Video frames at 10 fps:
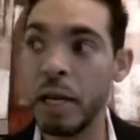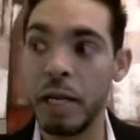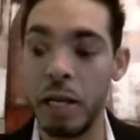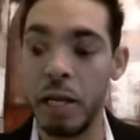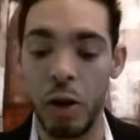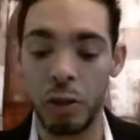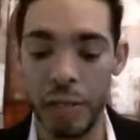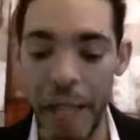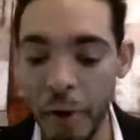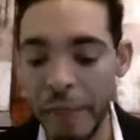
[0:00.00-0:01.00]
You know, so
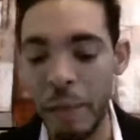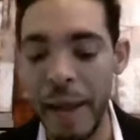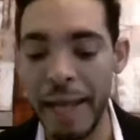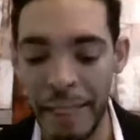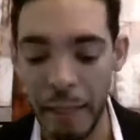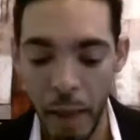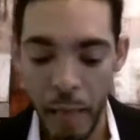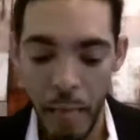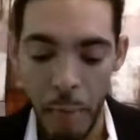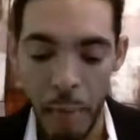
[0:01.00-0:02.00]
that would be the
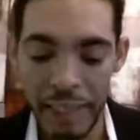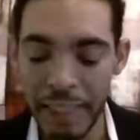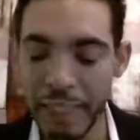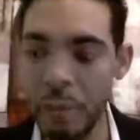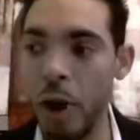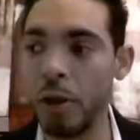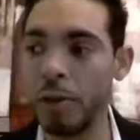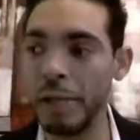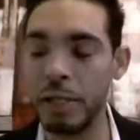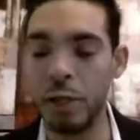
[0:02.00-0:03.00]
basic business
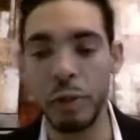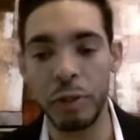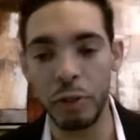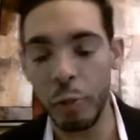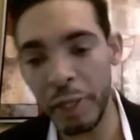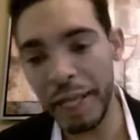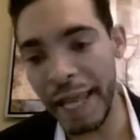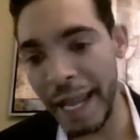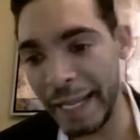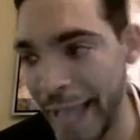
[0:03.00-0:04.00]
model, and then you would
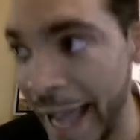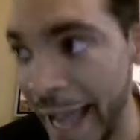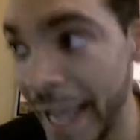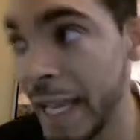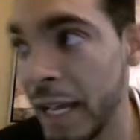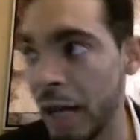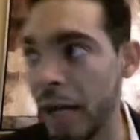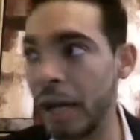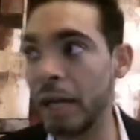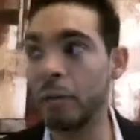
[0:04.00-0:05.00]
duplicate that
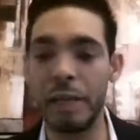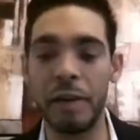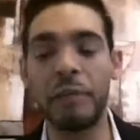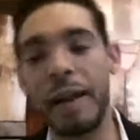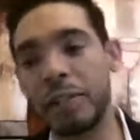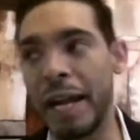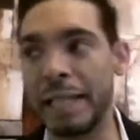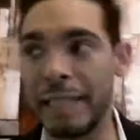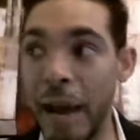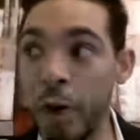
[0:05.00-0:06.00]
uh, within a
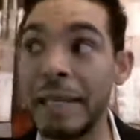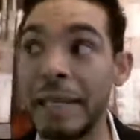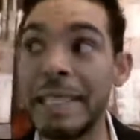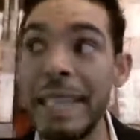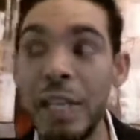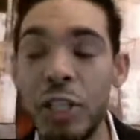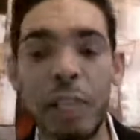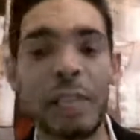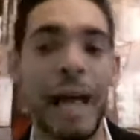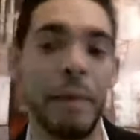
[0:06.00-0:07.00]
franchise. And I would be
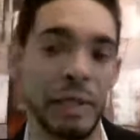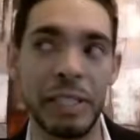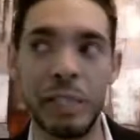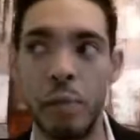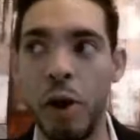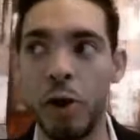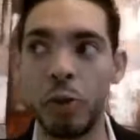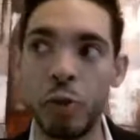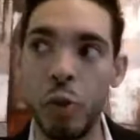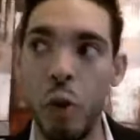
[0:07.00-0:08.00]
teaching that business
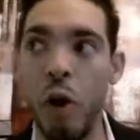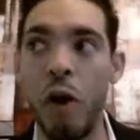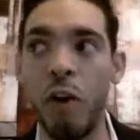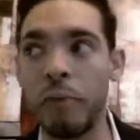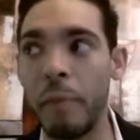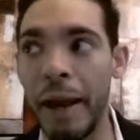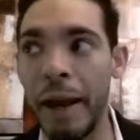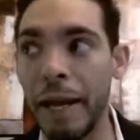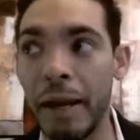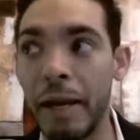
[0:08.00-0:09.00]
model to all of
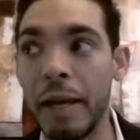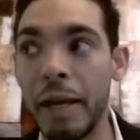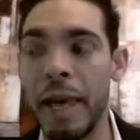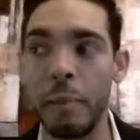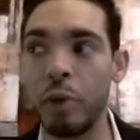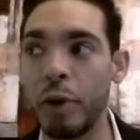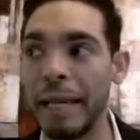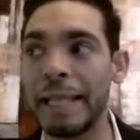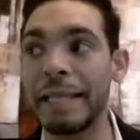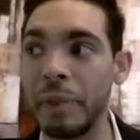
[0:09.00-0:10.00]
my uh,
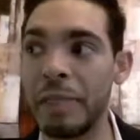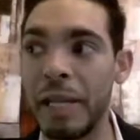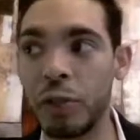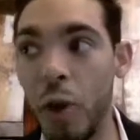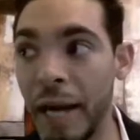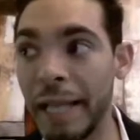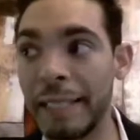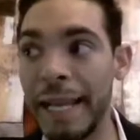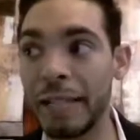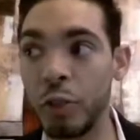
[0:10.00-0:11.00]
employees and potential
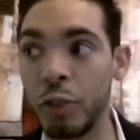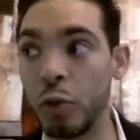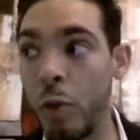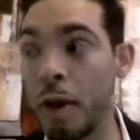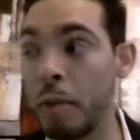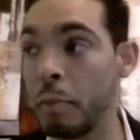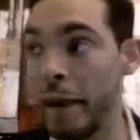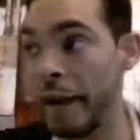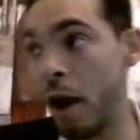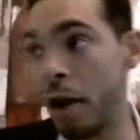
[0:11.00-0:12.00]
architects who want to
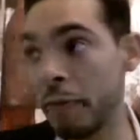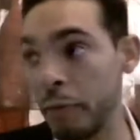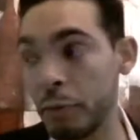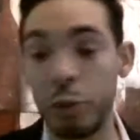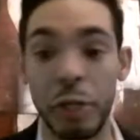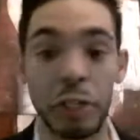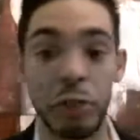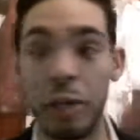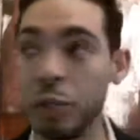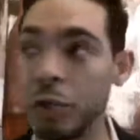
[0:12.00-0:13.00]
break off from doing
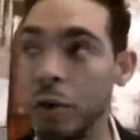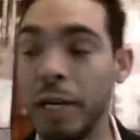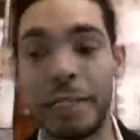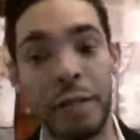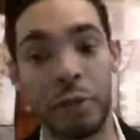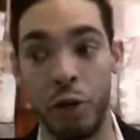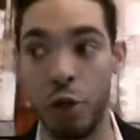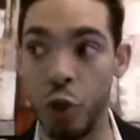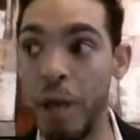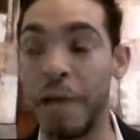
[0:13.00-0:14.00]
traditional architecture
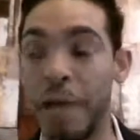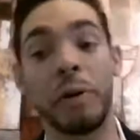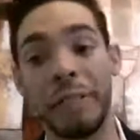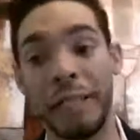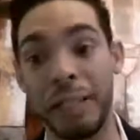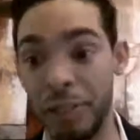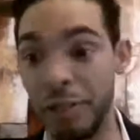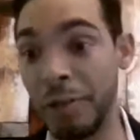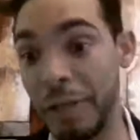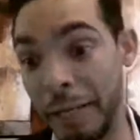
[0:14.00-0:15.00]
and join building
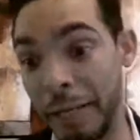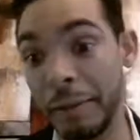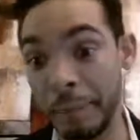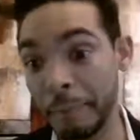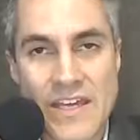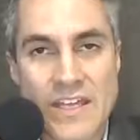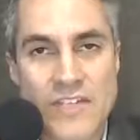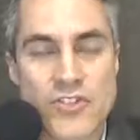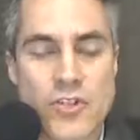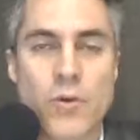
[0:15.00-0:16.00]
ingenuity.
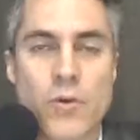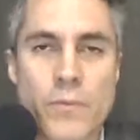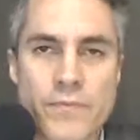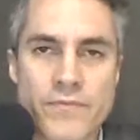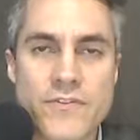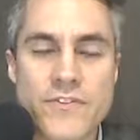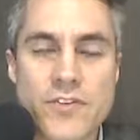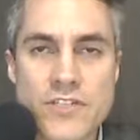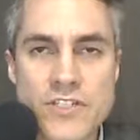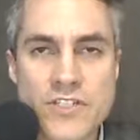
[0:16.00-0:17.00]
So,
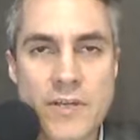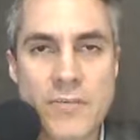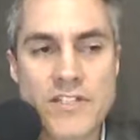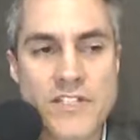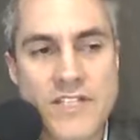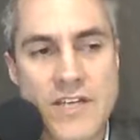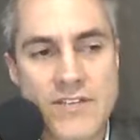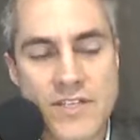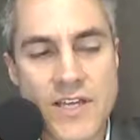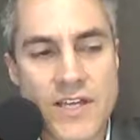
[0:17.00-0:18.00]
so just to summarize, it
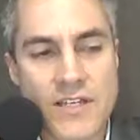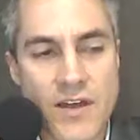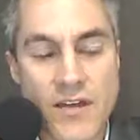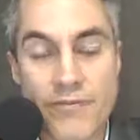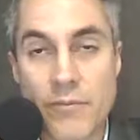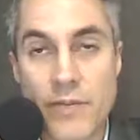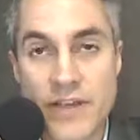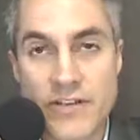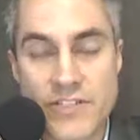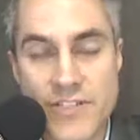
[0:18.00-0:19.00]
sounds like, uh, from
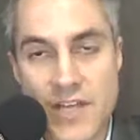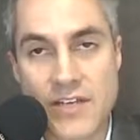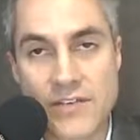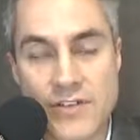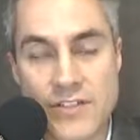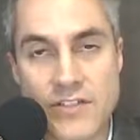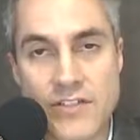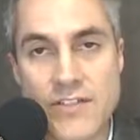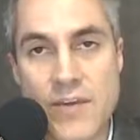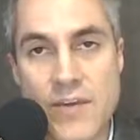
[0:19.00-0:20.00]
my understanding, Victor,
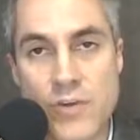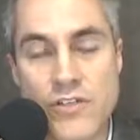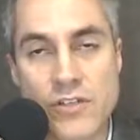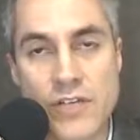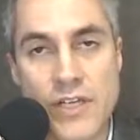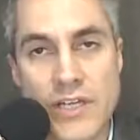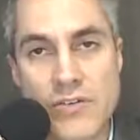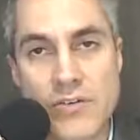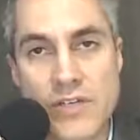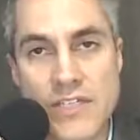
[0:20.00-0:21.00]
is that what you're looking at
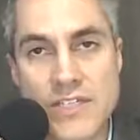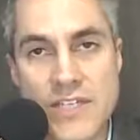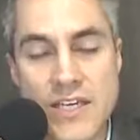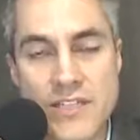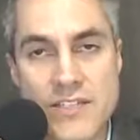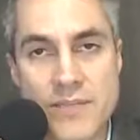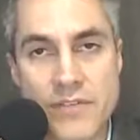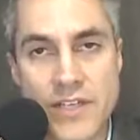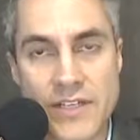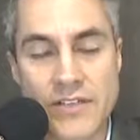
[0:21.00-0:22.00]
doing is taking
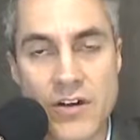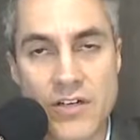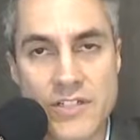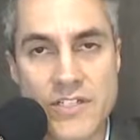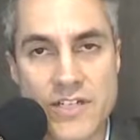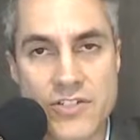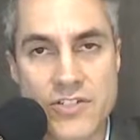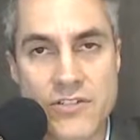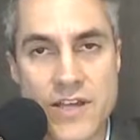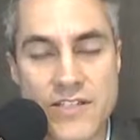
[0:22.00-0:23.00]
something like the
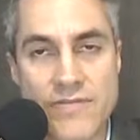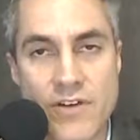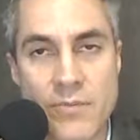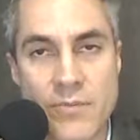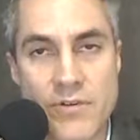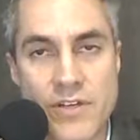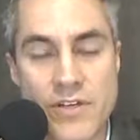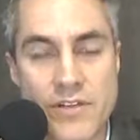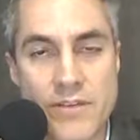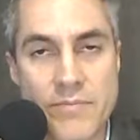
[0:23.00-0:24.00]
architecture as developer,
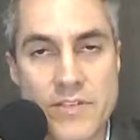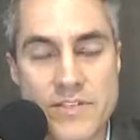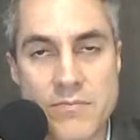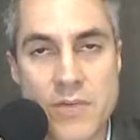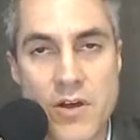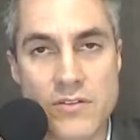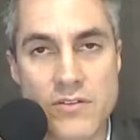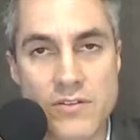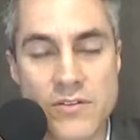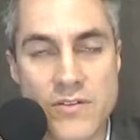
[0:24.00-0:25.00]
the the business
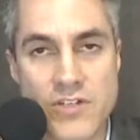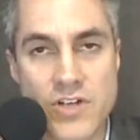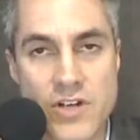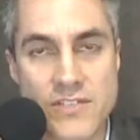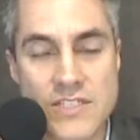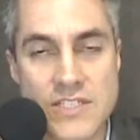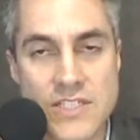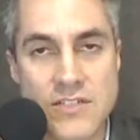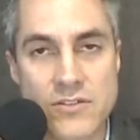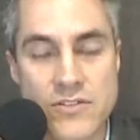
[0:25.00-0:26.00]
model that Jonathan
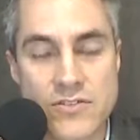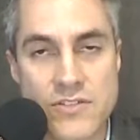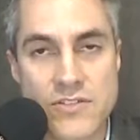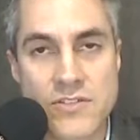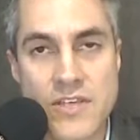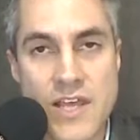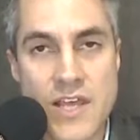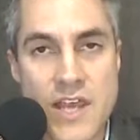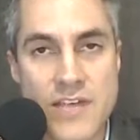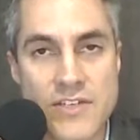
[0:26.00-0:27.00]
Segal uses, and